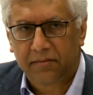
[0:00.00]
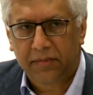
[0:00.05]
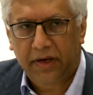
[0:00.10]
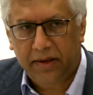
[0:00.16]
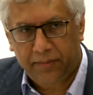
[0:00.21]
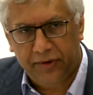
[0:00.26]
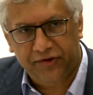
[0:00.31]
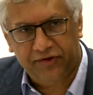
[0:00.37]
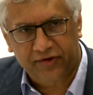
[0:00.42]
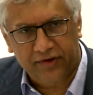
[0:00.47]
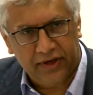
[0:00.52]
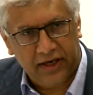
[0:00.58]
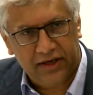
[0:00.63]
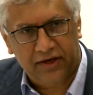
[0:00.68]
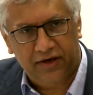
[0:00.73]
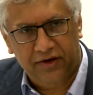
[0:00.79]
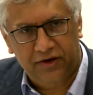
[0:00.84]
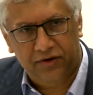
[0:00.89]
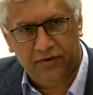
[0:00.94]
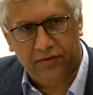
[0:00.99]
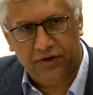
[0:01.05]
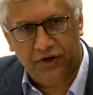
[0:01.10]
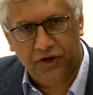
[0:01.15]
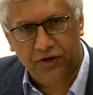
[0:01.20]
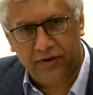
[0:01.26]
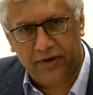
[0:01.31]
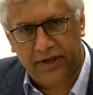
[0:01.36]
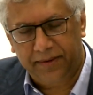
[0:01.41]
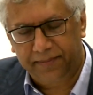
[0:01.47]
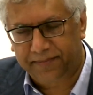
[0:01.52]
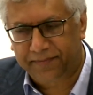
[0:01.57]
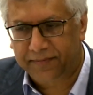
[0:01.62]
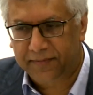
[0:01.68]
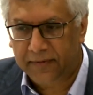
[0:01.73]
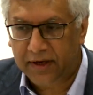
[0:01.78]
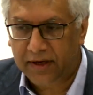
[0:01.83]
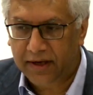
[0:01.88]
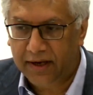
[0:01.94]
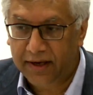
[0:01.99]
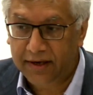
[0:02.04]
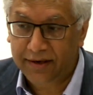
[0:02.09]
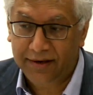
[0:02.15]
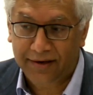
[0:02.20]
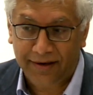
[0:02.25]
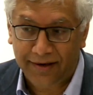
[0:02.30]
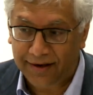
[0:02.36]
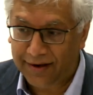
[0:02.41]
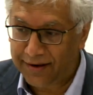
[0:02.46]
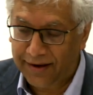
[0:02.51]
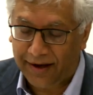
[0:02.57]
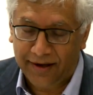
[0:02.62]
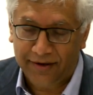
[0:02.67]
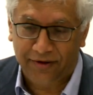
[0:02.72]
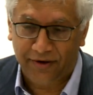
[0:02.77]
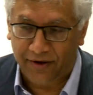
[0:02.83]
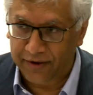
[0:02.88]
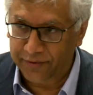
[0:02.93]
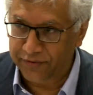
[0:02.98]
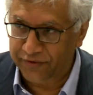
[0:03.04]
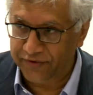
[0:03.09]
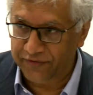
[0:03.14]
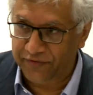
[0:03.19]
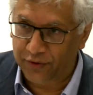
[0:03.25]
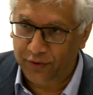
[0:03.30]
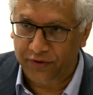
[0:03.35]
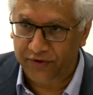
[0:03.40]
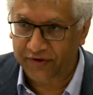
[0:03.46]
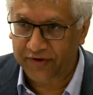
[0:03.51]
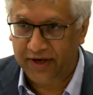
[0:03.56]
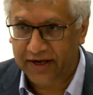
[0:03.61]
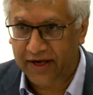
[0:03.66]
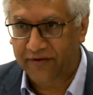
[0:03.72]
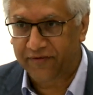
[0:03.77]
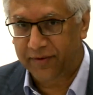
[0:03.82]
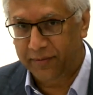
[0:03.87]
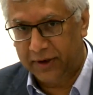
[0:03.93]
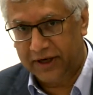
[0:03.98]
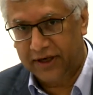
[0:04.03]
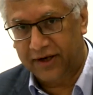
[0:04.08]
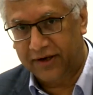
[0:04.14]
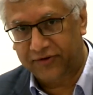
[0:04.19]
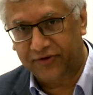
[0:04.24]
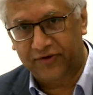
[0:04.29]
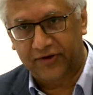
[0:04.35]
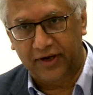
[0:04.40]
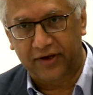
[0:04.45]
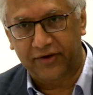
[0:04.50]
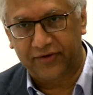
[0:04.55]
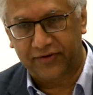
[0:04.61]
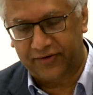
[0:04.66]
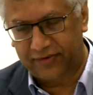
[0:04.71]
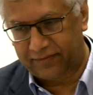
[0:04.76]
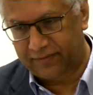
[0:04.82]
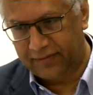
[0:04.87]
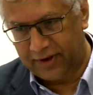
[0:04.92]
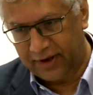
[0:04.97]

may be selected to a jury. And I thought it was, of course, like everybody else does,